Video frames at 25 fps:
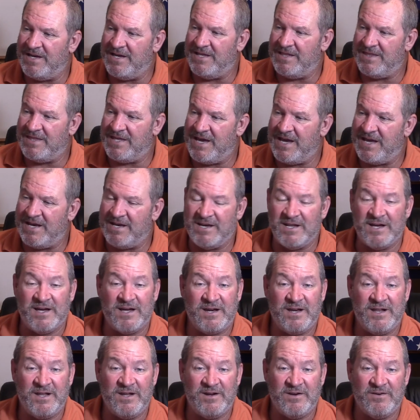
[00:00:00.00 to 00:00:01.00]
get that
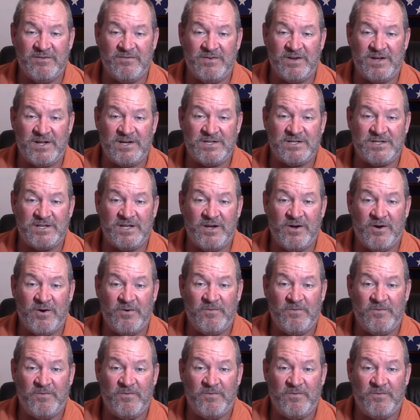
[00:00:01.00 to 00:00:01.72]
done here eventually,